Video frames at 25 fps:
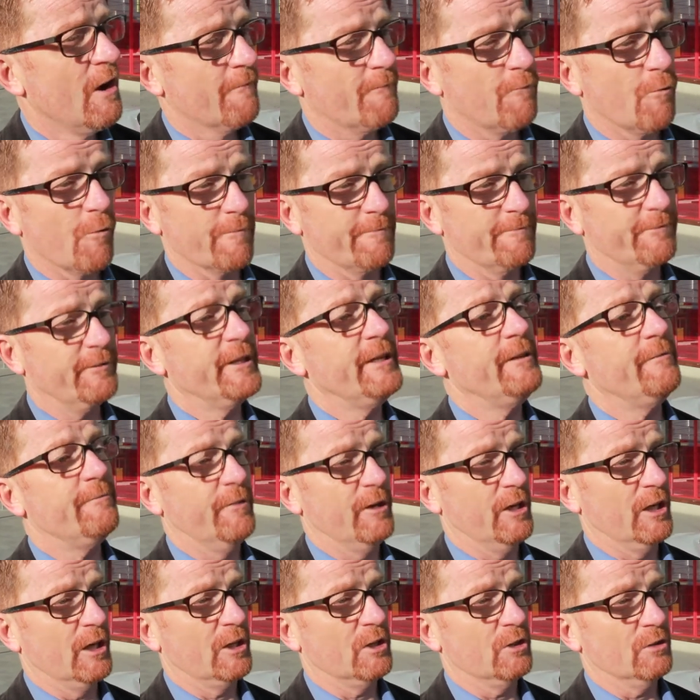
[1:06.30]
for fleet
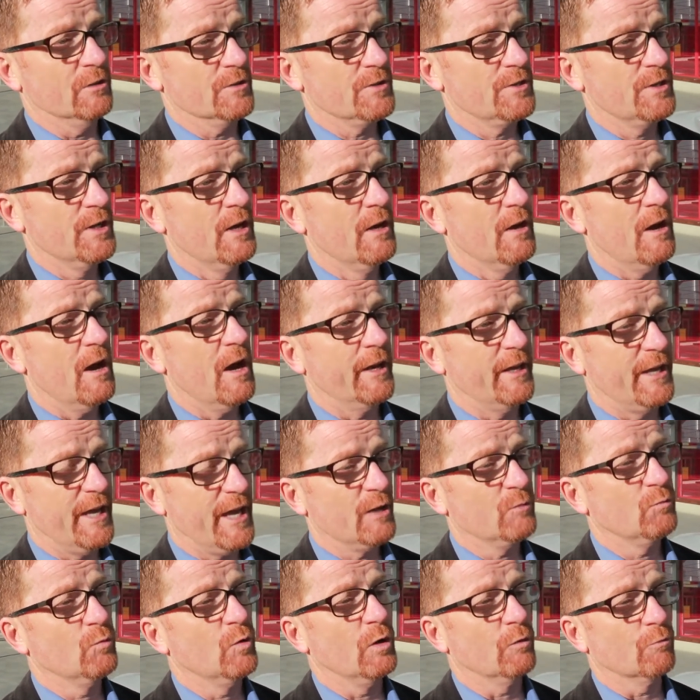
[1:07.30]
vehicles,
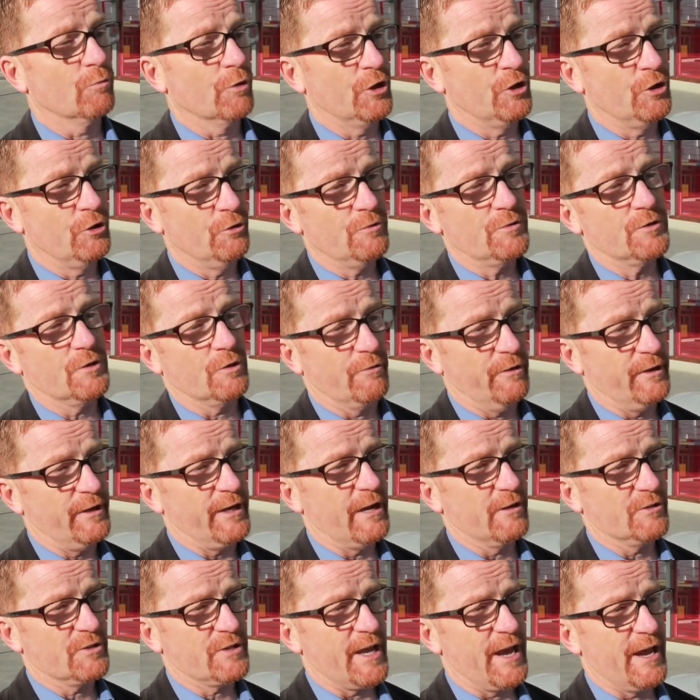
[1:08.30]
again, will reduce the
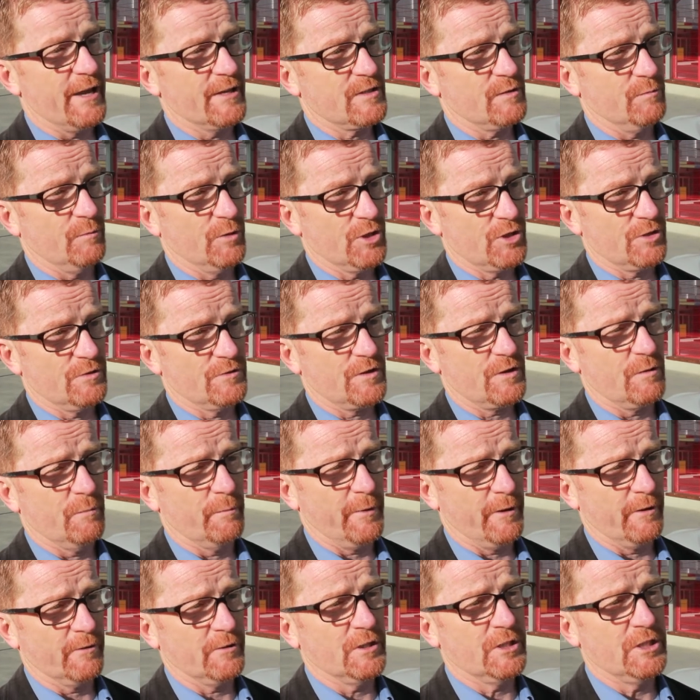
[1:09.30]
greenhouse gas emissions
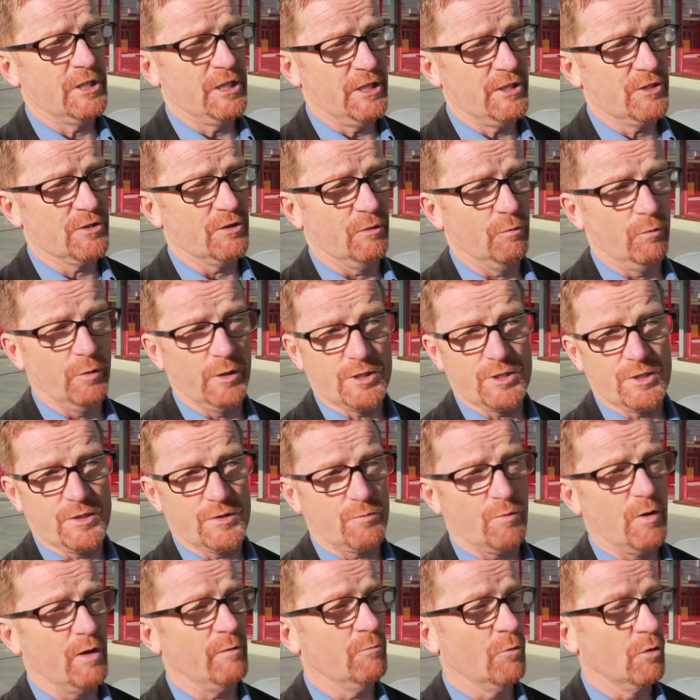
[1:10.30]
compared to diesel, which
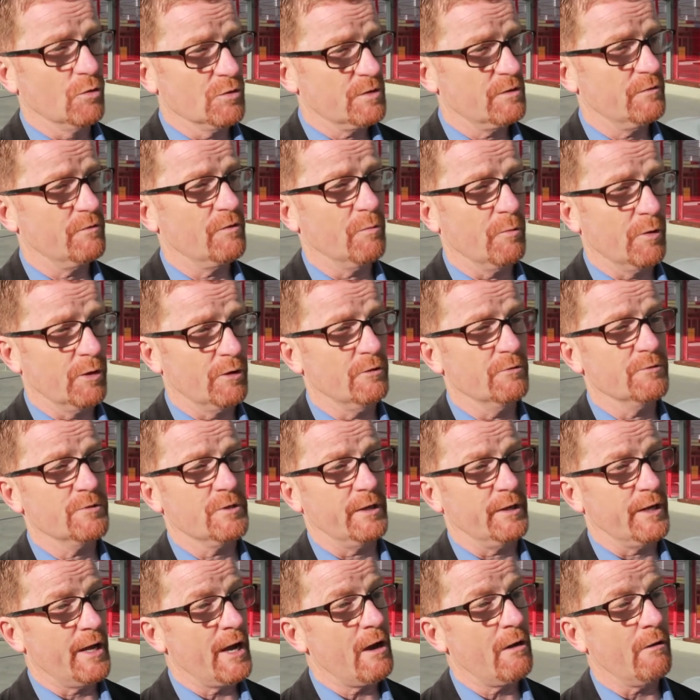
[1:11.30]
is what most of them are
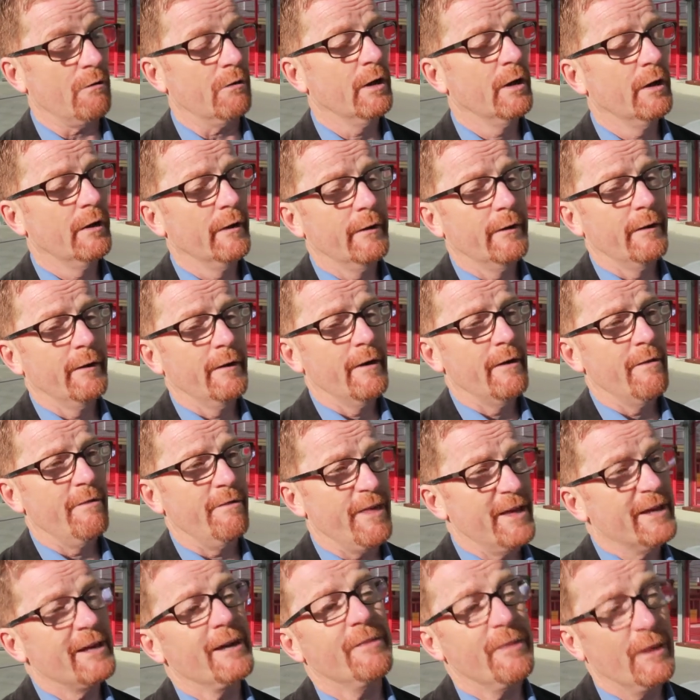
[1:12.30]
using now.
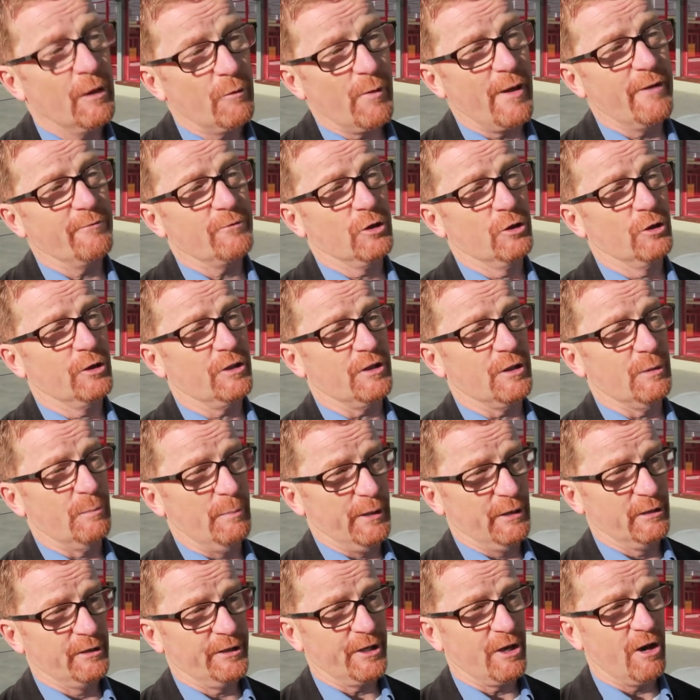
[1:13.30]
Then I think we have to look at the
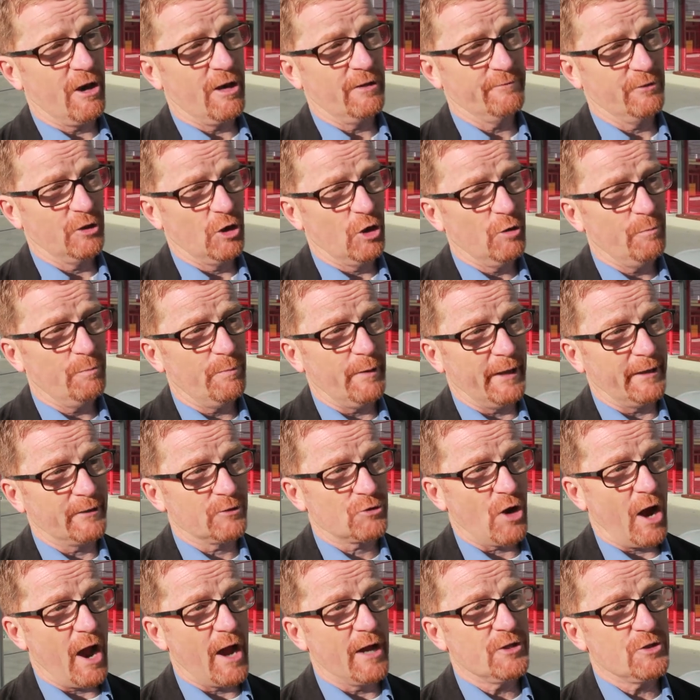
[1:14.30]
building envelope and
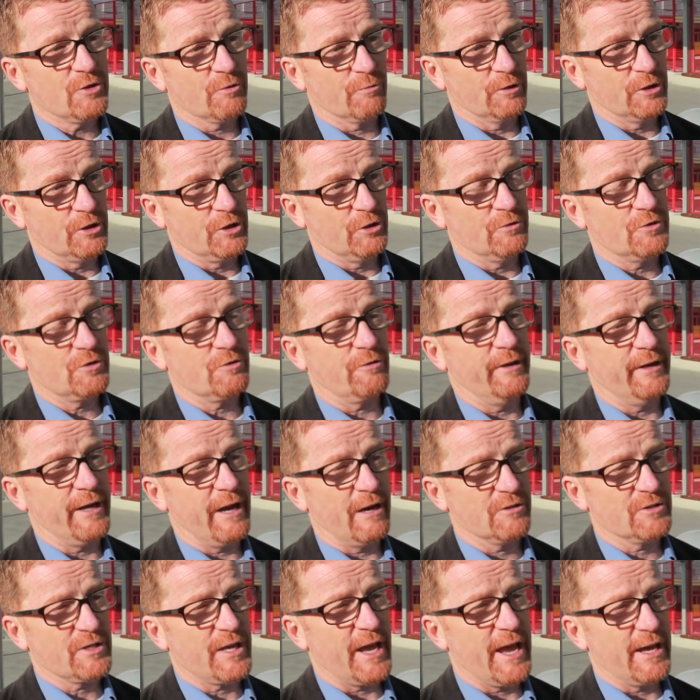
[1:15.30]
try to reduce
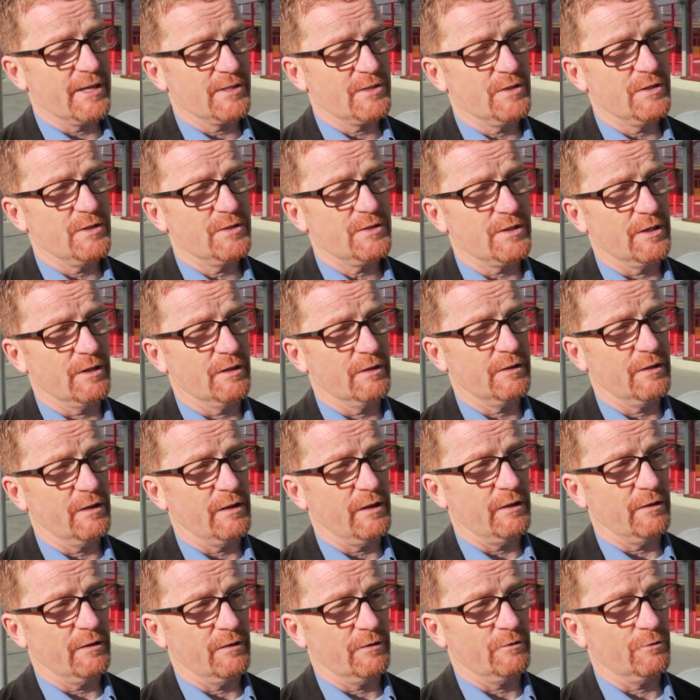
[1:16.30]
greenhouse gases uh,
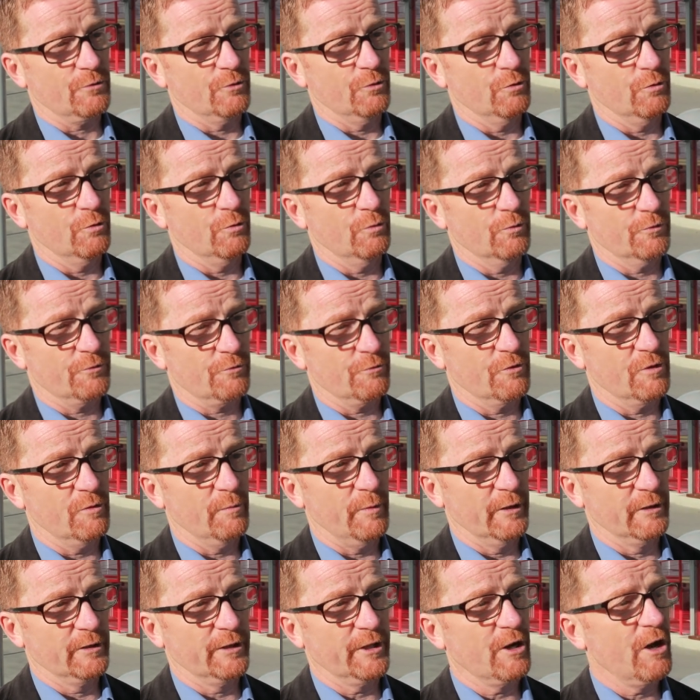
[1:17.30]
through, through the
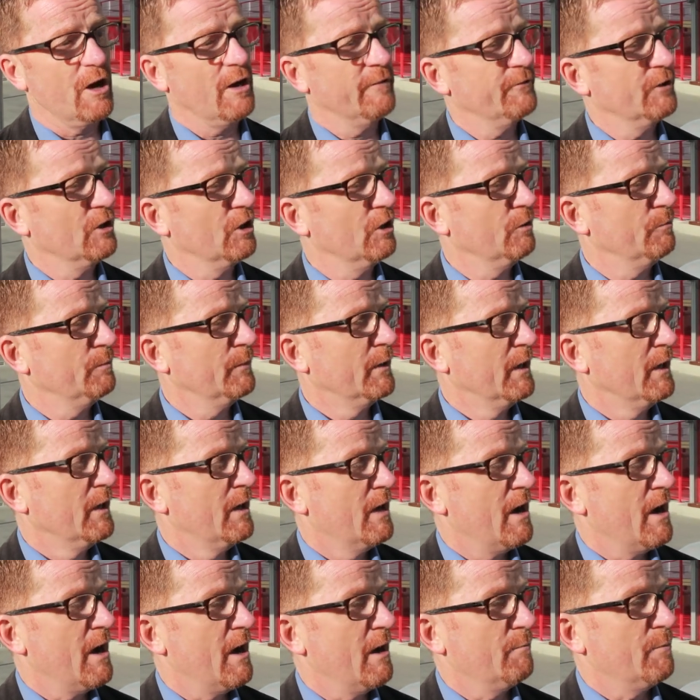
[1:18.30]
building envelope.
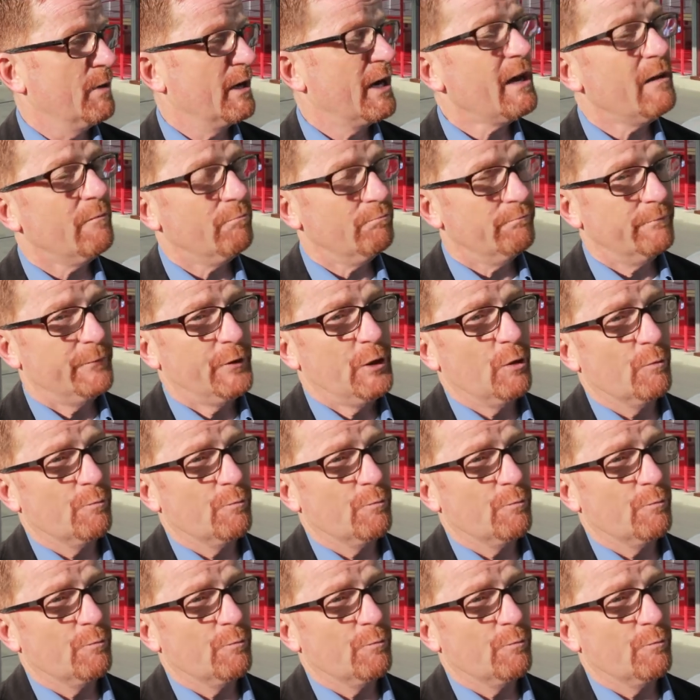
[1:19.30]
Uh, but I, you know,